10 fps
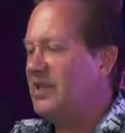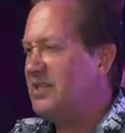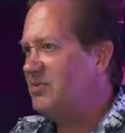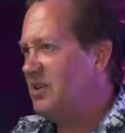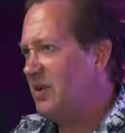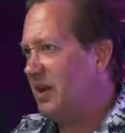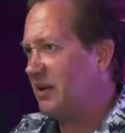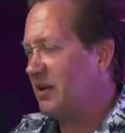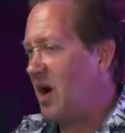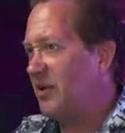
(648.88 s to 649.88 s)
Seems to be
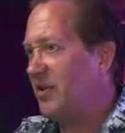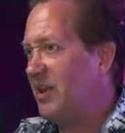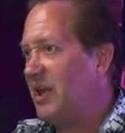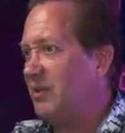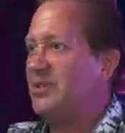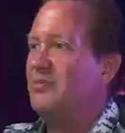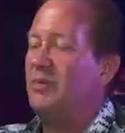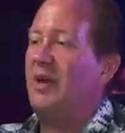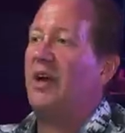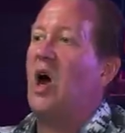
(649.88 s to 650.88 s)
a common theme. Seems
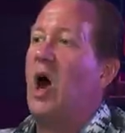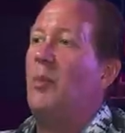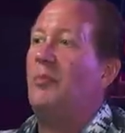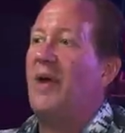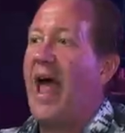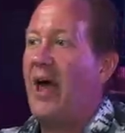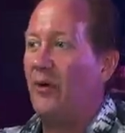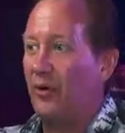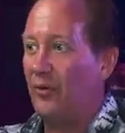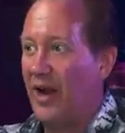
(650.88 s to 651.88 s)
to be a common
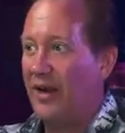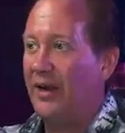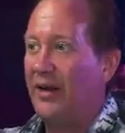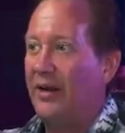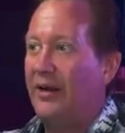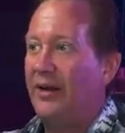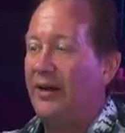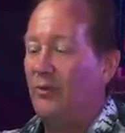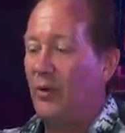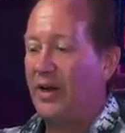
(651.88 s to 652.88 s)
pattern, right?
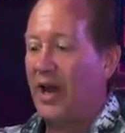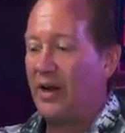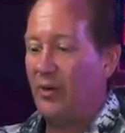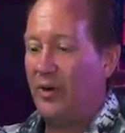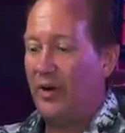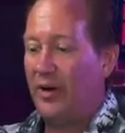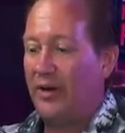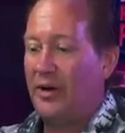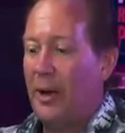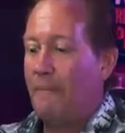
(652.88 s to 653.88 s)
What we got going
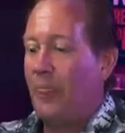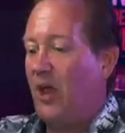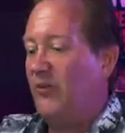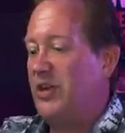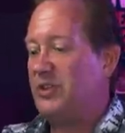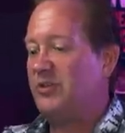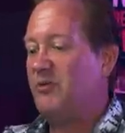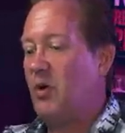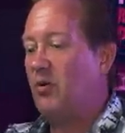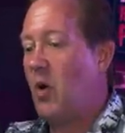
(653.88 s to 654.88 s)
on. Officials
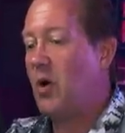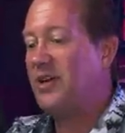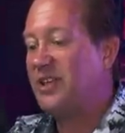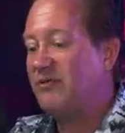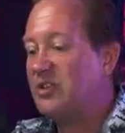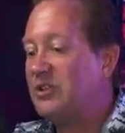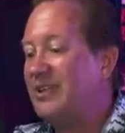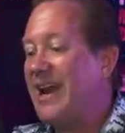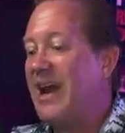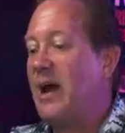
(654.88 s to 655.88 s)
from both parties have
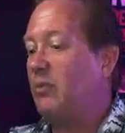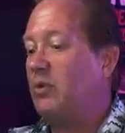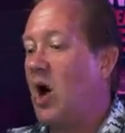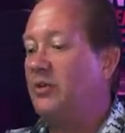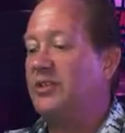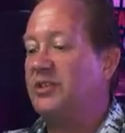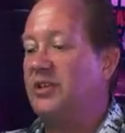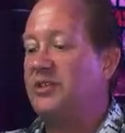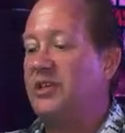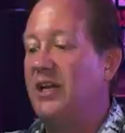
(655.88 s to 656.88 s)
slammed
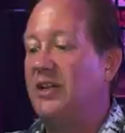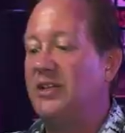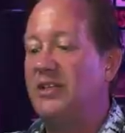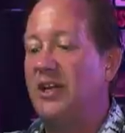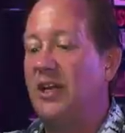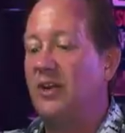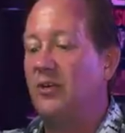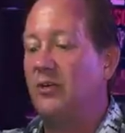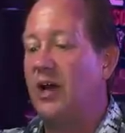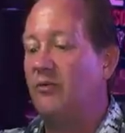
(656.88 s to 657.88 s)
lawlessness seen in the city
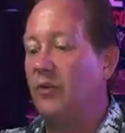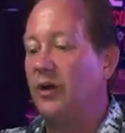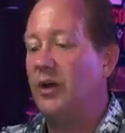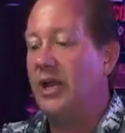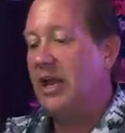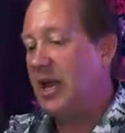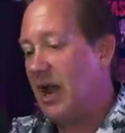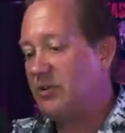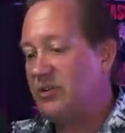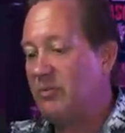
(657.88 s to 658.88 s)
under Lightfoot
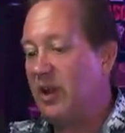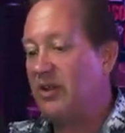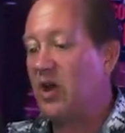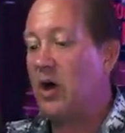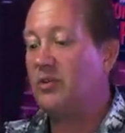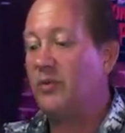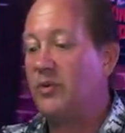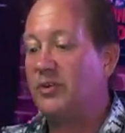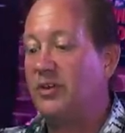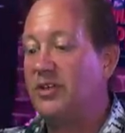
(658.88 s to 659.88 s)
after she made the
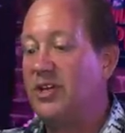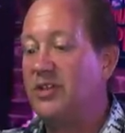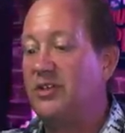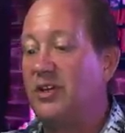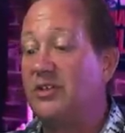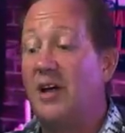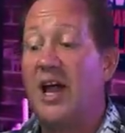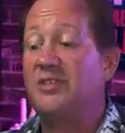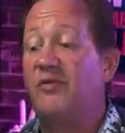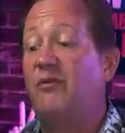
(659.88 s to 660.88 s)
controversial decision to
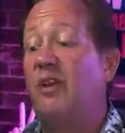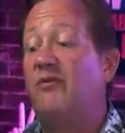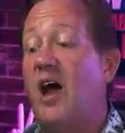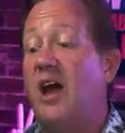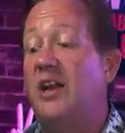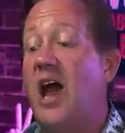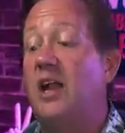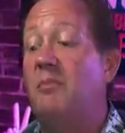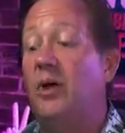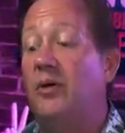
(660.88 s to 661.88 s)
slash
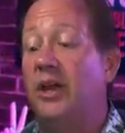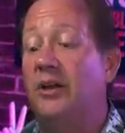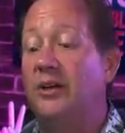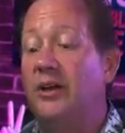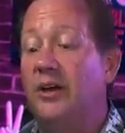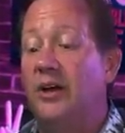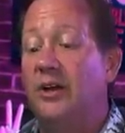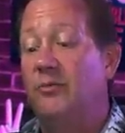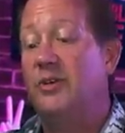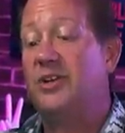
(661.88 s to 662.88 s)
$55.9 million
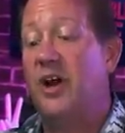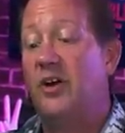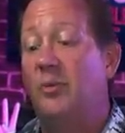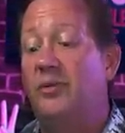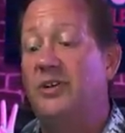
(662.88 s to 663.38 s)
from the Chicago